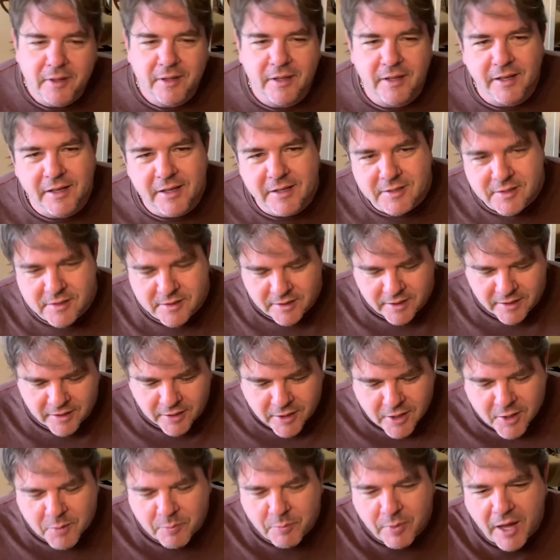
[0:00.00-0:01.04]
He said,
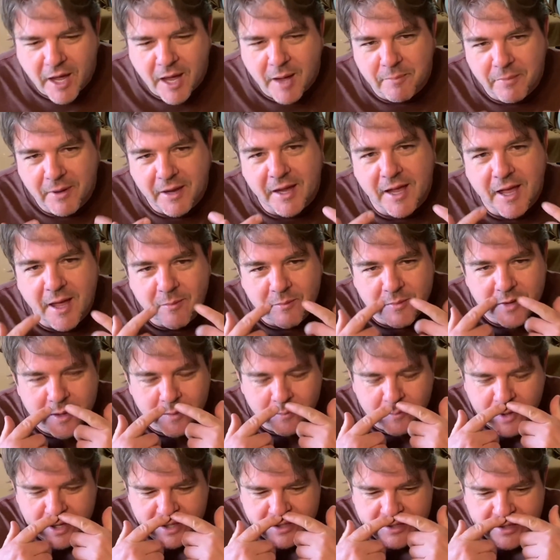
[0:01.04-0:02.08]
look, Pop, I got me a
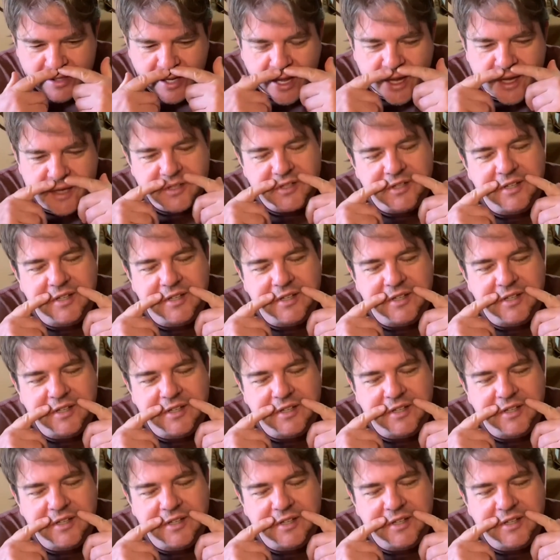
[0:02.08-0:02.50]
mustache.